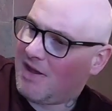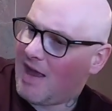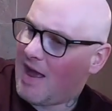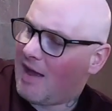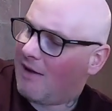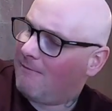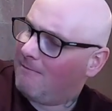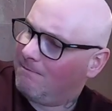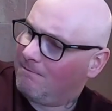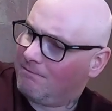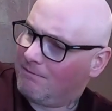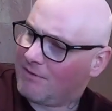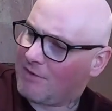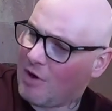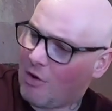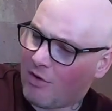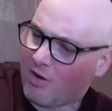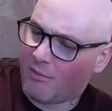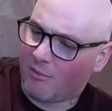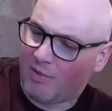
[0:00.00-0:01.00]
yeah,
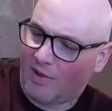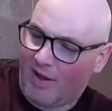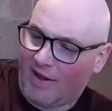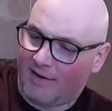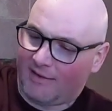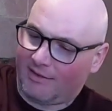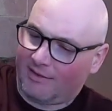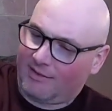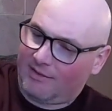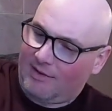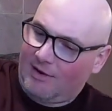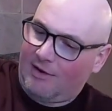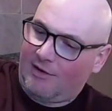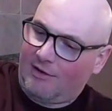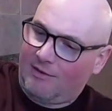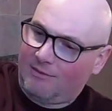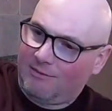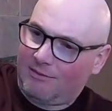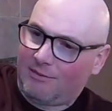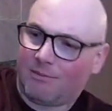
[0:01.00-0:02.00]
no complaints.
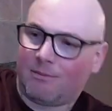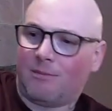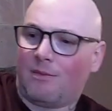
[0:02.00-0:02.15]
They're